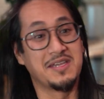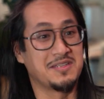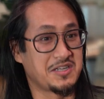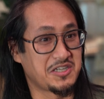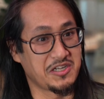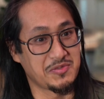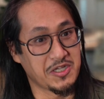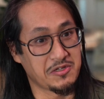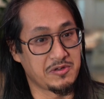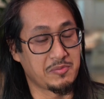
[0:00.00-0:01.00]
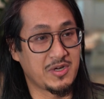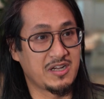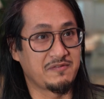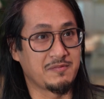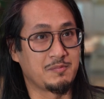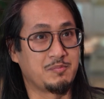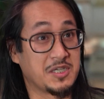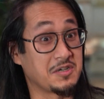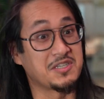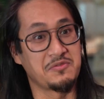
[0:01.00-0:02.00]
then I changed my career path
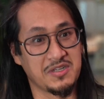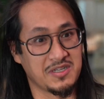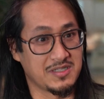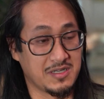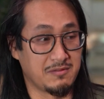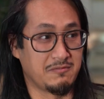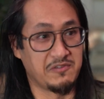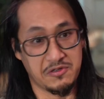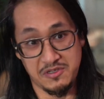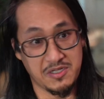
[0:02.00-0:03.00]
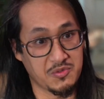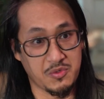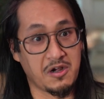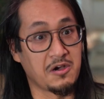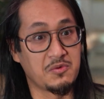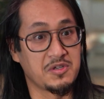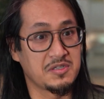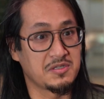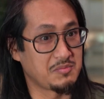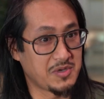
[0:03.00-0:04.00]
because I realized that video games were
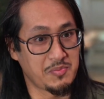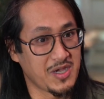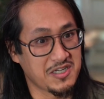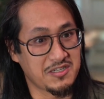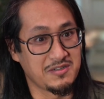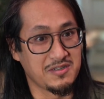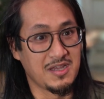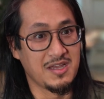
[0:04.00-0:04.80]
always my passion.